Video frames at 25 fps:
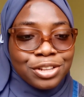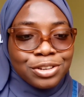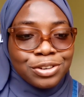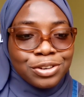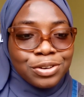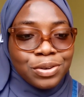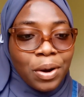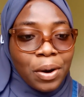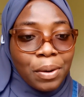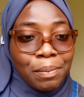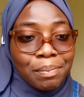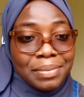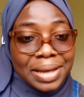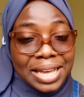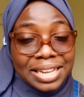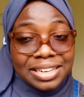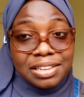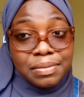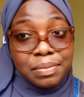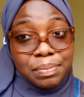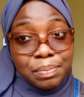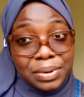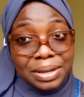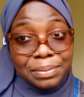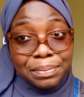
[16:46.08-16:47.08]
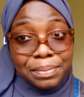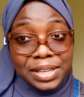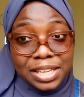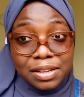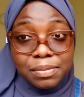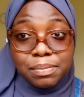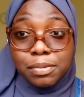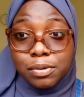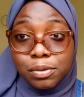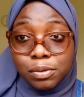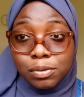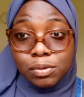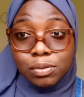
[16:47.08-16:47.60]
not many
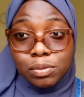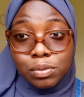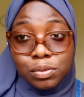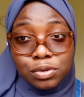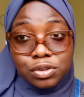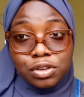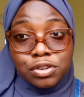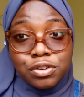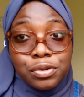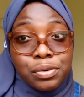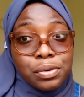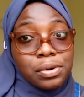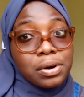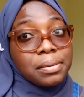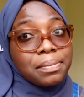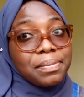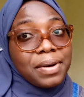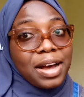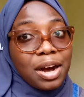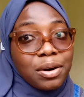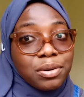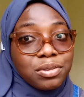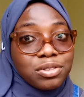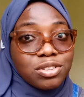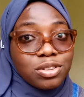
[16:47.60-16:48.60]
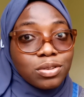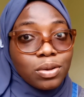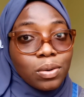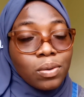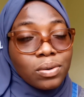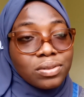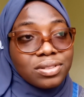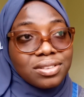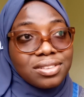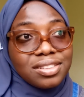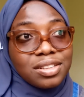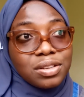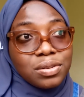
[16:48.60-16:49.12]
people would know about
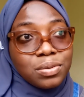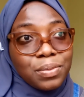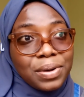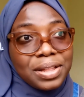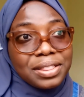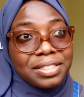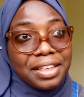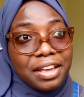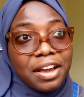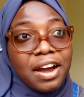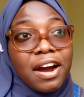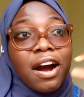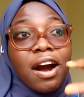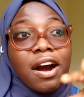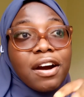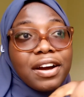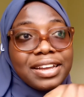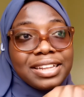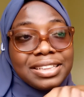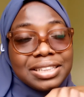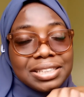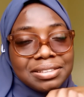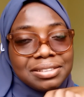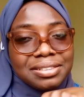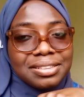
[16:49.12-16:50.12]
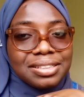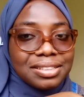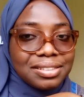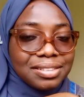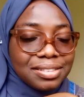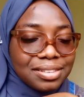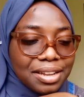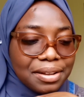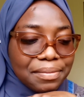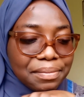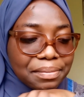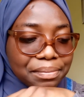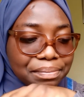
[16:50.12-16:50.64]
until when they are in the
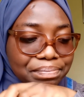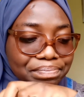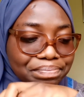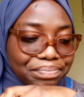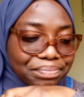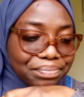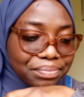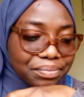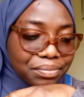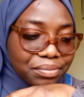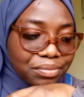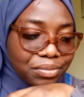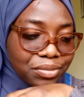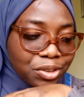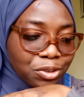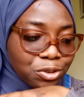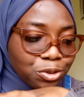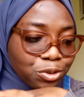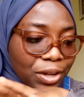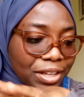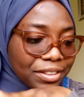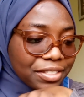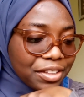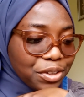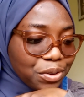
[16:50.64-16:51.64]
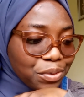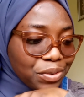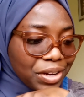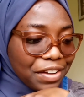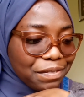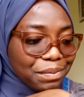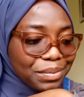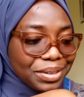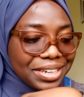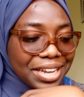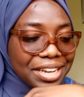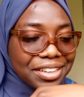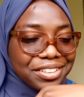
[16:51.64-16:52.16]
system. So I think it would
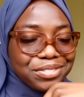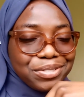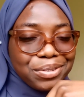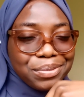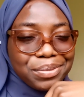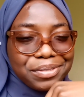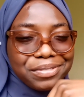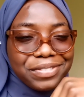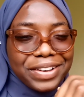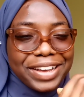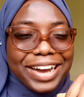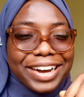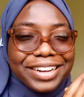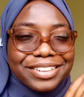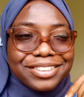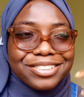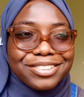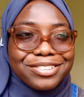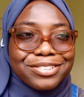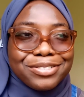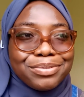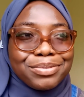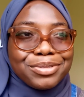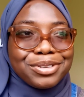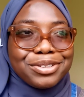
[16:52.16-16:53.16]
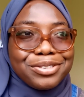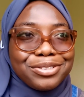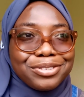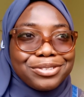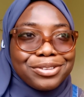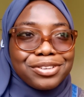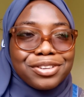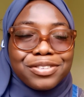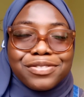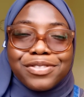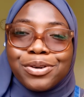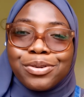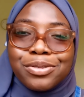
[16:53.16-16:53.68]
have been nice for me if I had someone to
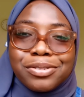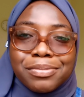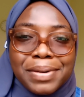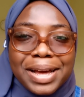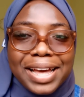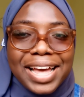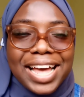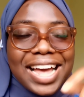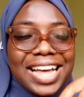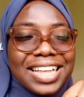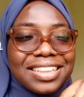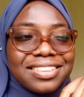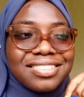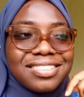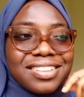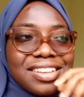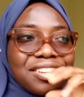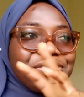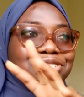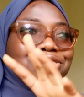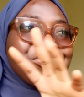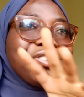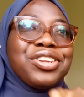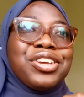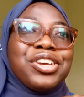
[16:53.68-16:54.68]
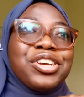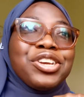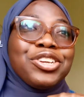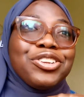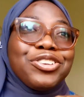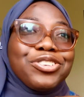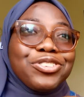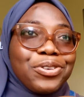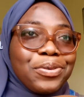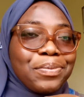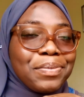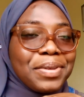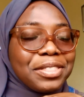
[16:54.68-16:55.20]
sort of hold my hands and
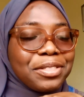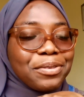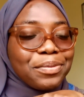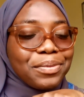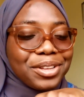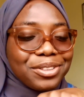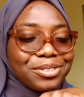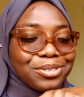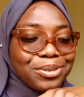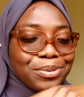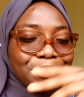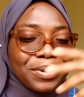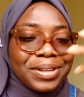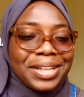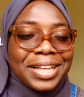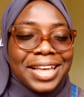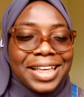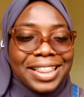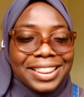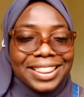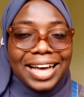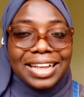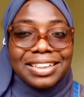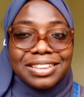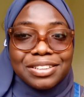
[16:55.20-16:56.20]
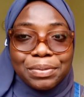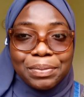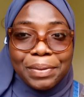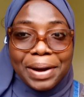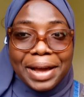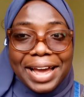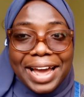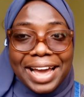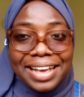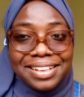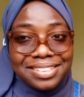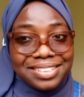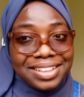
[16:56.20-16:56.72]
show me the way. So that's
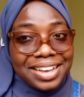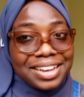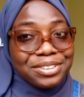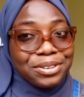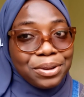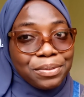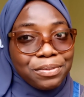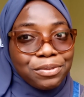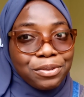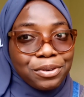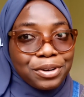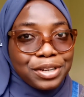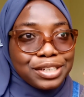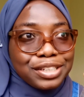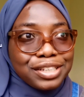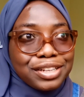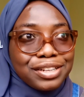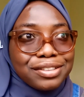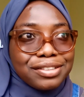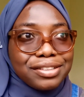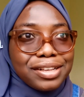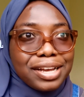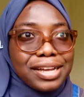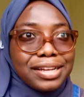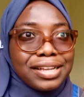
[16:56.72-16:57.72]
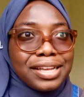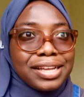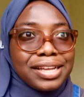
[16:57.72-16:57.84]
why I signed up for it, because